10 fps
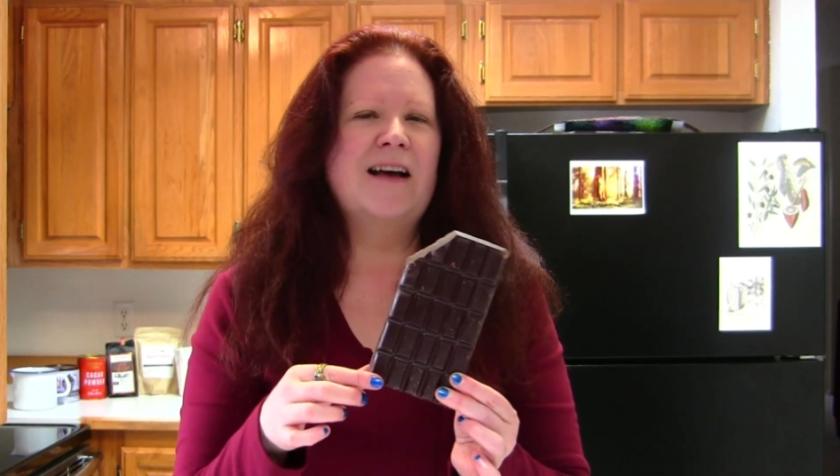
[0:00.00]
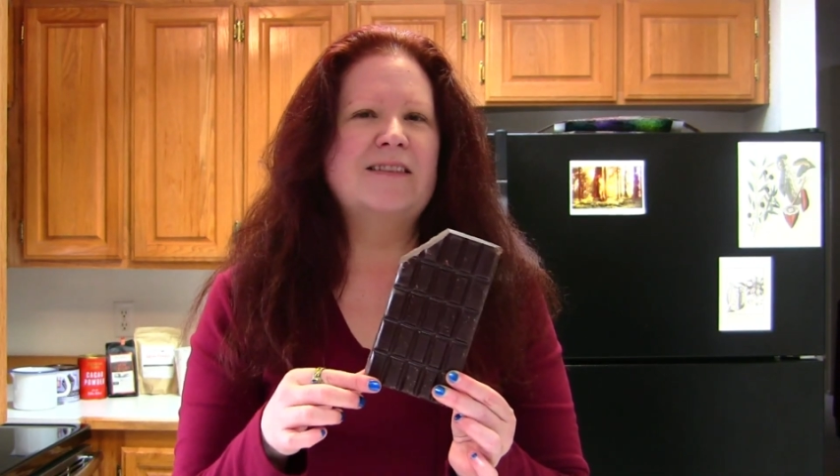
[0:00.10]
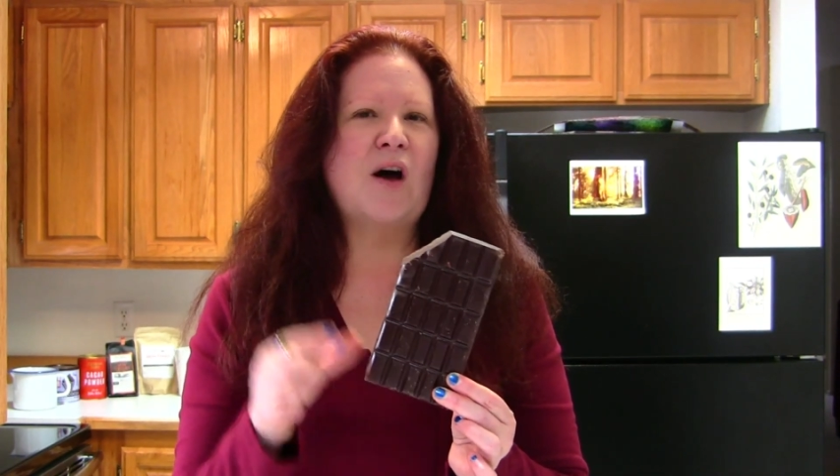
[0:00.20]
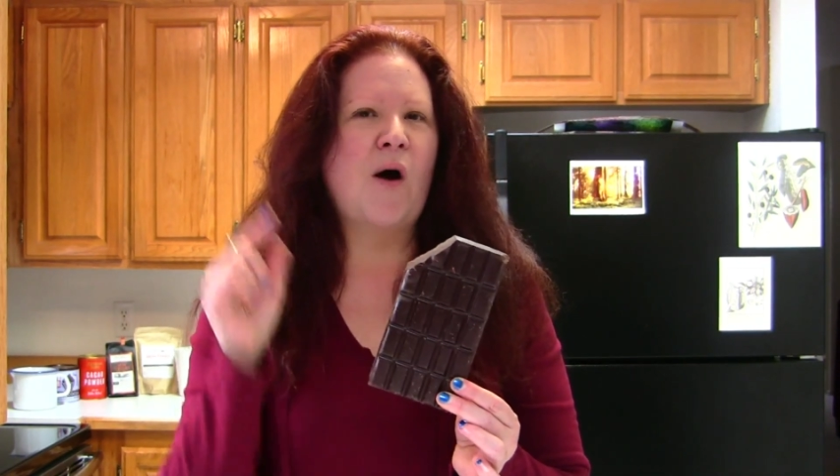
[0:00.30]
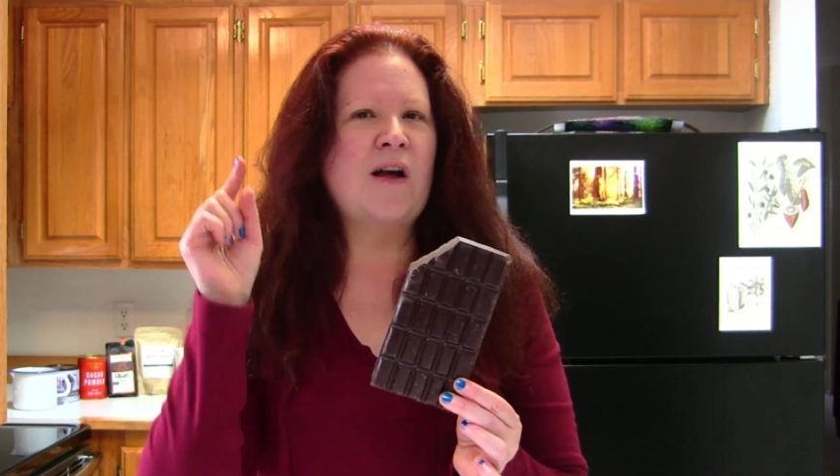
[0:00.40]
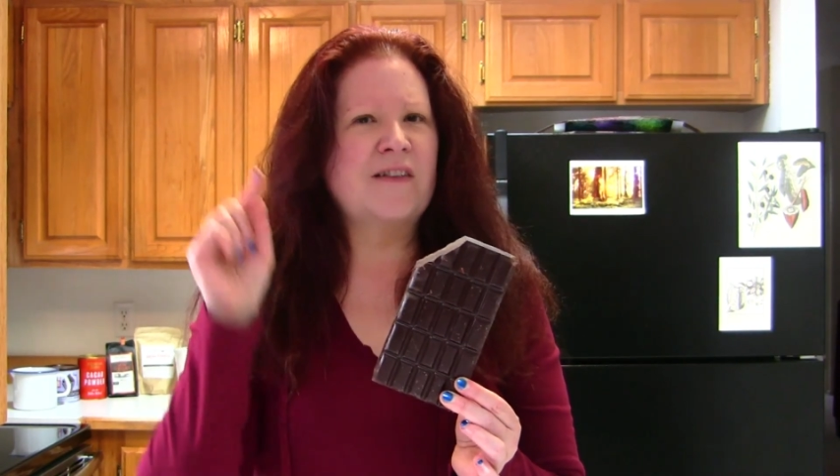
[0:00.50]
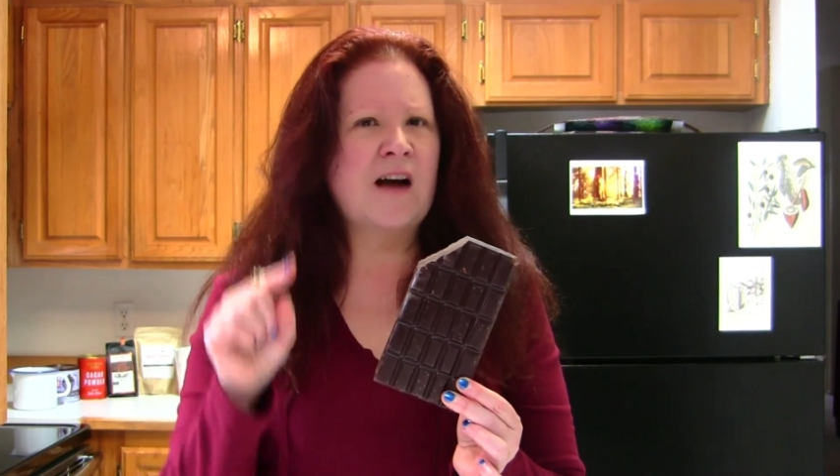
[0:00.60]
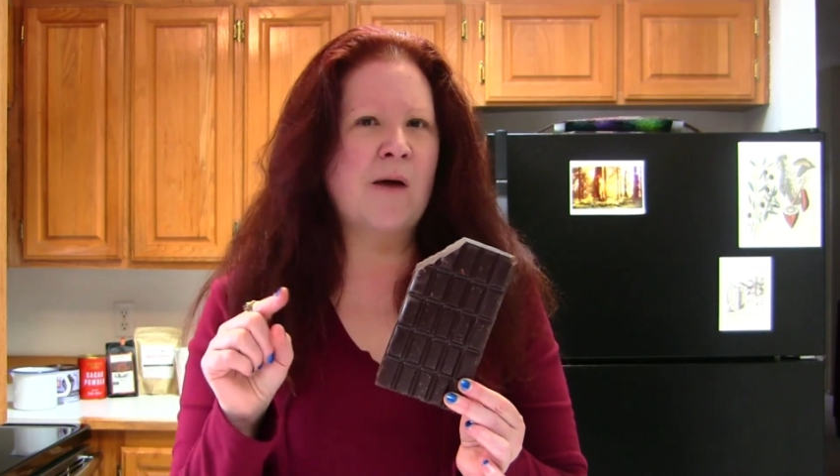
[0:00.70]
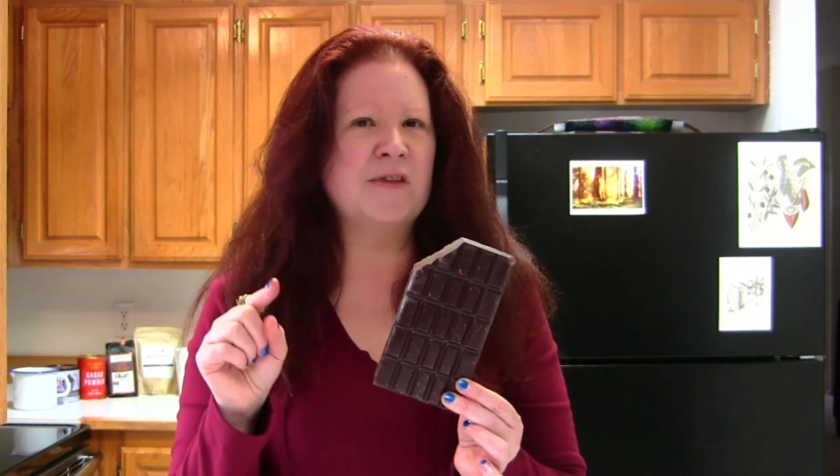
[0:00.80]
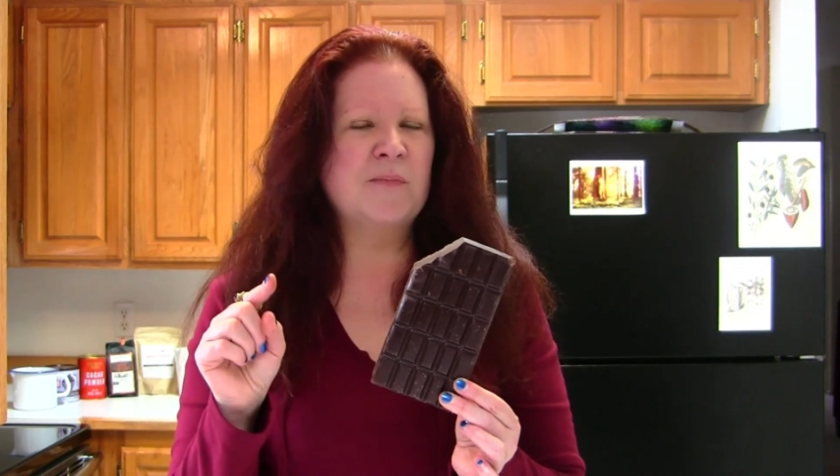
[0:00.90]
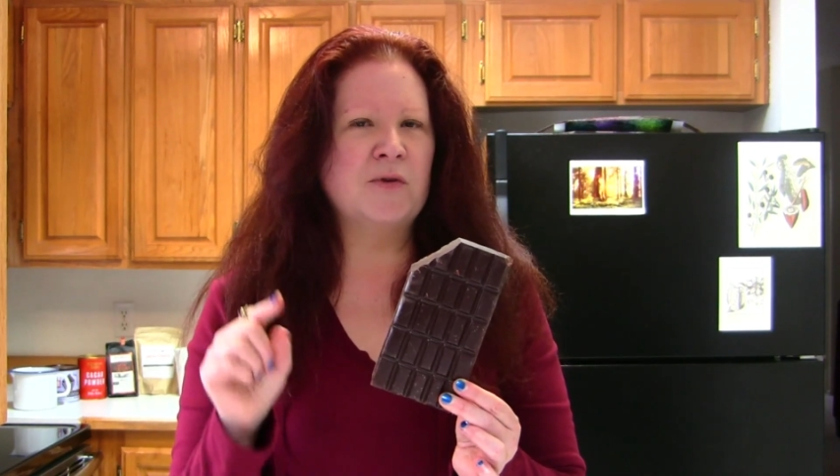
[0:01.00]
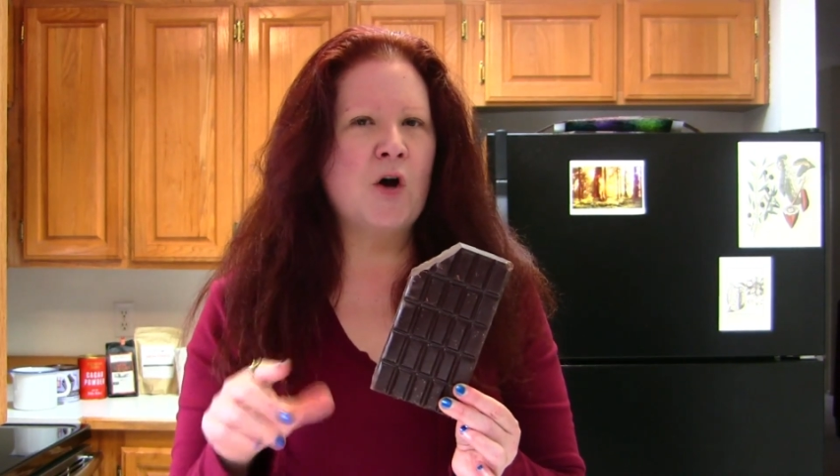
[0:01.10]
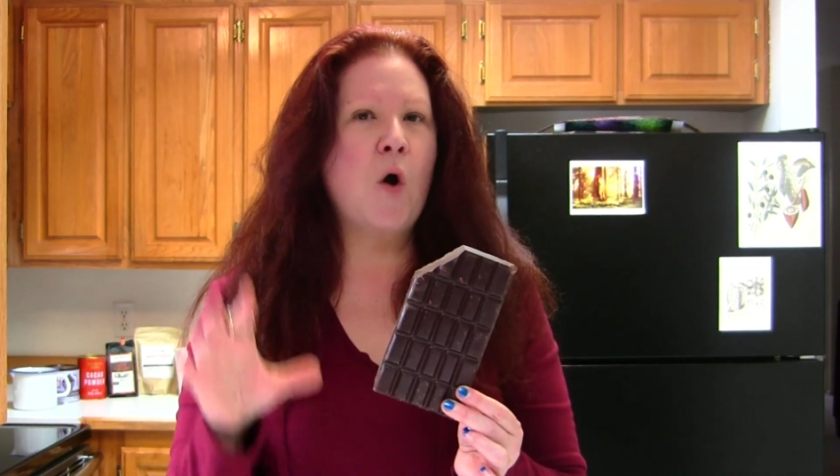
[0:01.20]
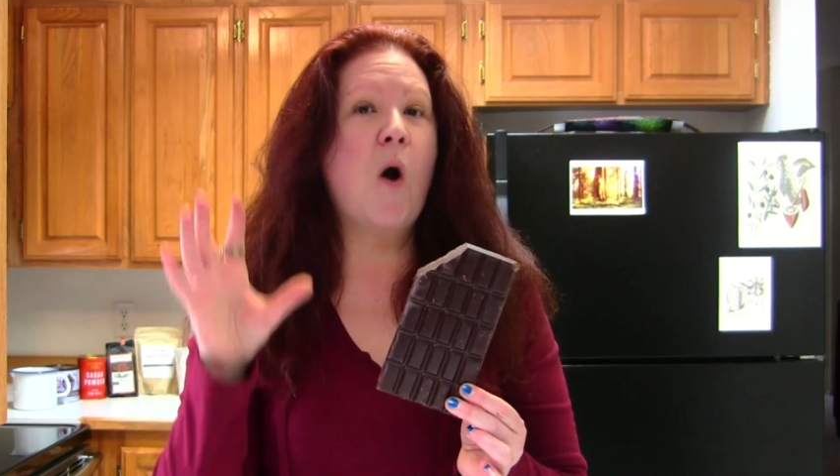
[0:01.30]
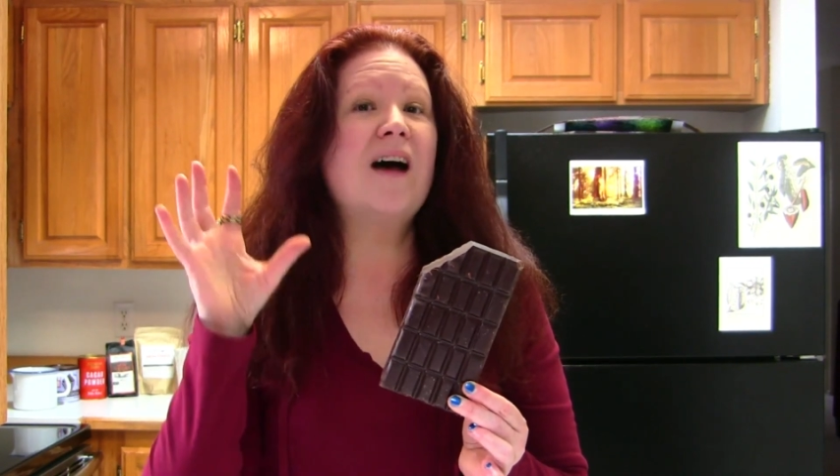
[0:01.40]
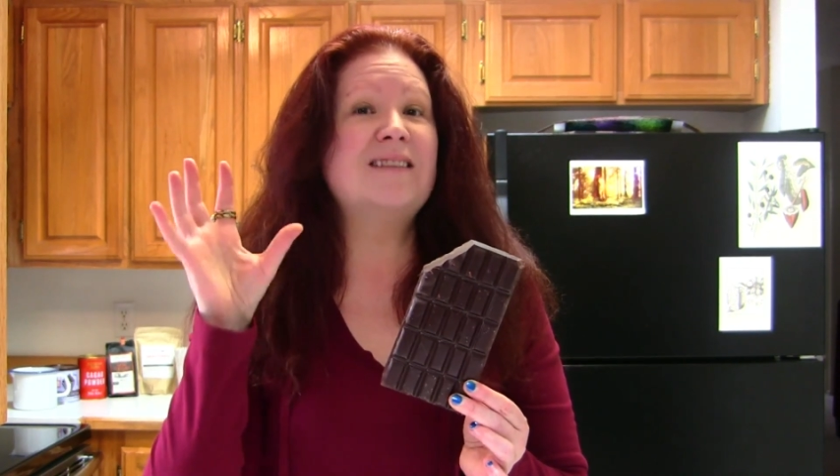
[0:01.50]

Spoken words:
So in the comments below,